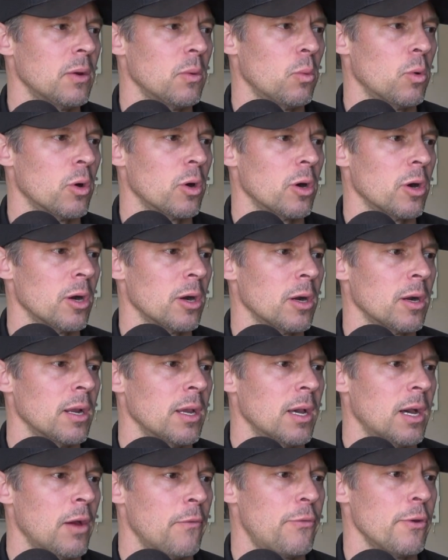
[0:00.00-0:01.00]
were
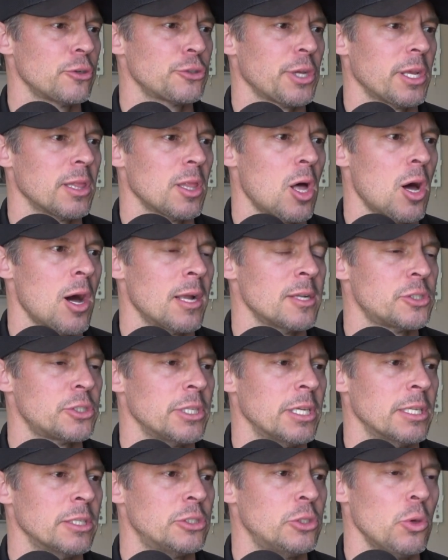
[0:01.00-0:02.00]
officially launched in